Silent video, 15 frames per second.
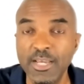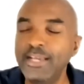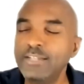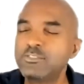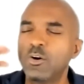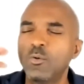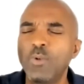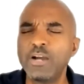And
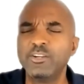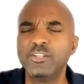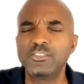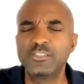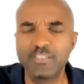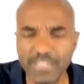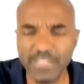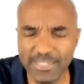so while you're
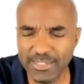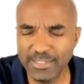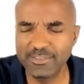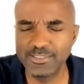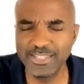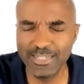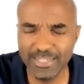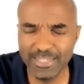
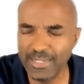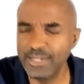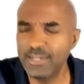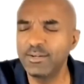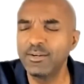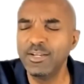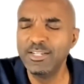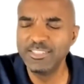sitting
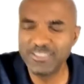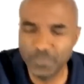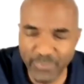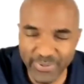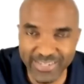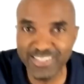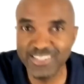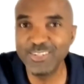here,
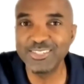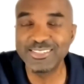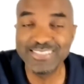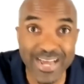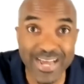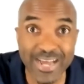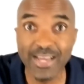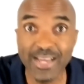spending your
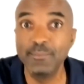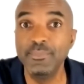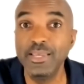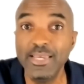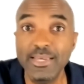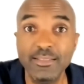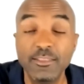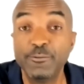time
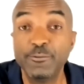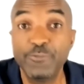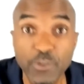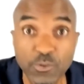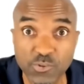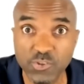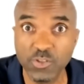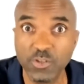in the
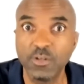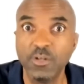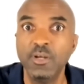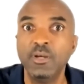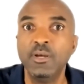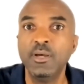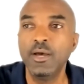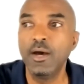future,
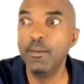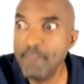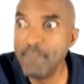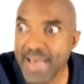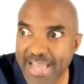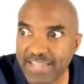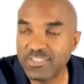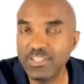
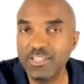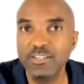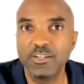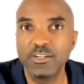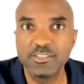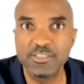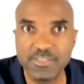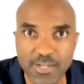imagining
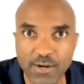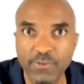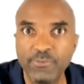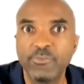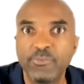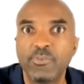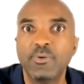yourself